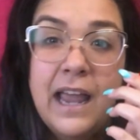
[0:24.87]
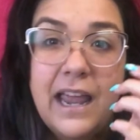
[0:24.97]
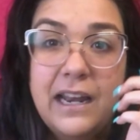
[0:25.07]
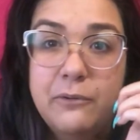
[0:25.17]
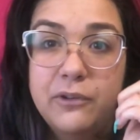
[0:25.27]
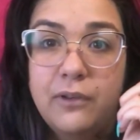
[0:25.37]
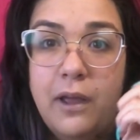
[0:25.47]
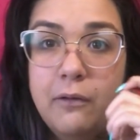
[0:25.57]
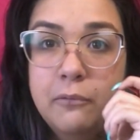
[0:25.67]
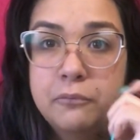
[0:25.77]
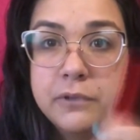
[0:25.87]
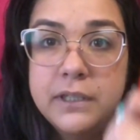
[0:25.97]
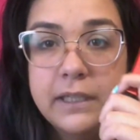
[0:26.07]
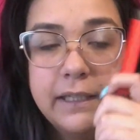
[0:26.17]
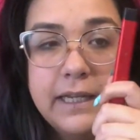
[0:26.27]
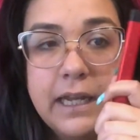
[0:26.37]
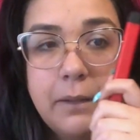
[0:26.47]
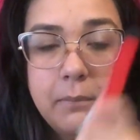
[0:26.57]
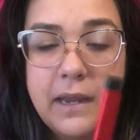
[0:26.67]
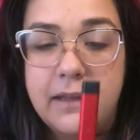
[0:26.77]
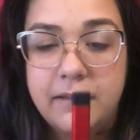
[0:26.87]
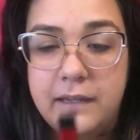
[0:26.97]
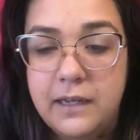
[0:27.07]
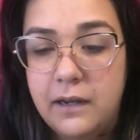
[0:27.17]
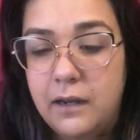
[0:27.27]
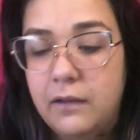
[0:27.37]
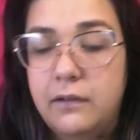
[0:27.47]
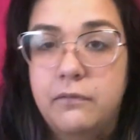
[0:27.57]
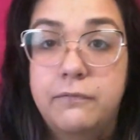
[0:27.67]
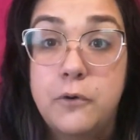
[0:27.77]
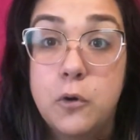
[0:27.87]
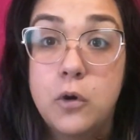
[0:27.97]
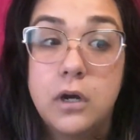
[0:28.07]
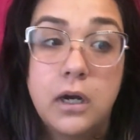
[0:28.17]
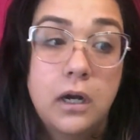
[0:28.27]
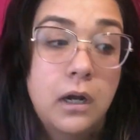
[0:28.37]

and it was really amazing for